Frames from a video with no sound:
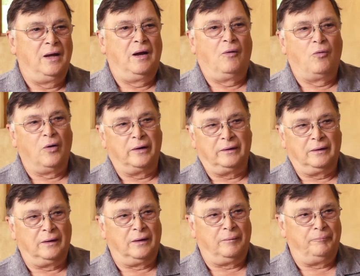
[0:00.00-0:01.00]
What
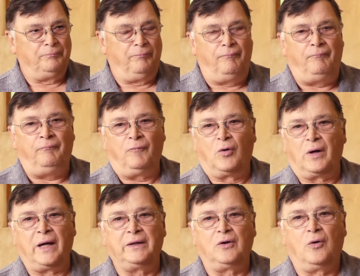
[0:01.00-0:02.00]

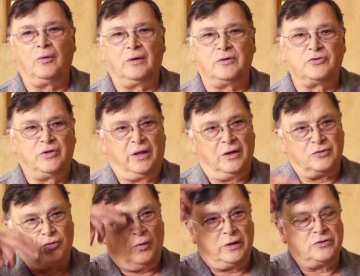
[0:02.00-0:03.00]
I don't understand
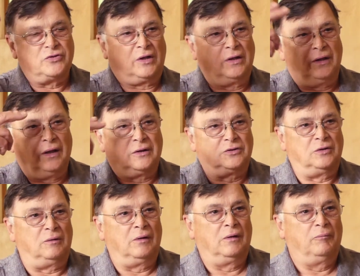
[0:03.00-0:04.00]
is what is the
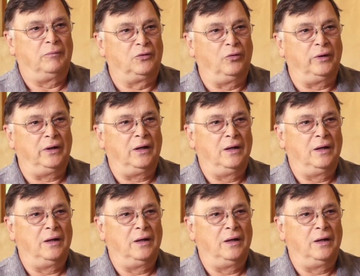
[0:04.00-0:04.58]
connection between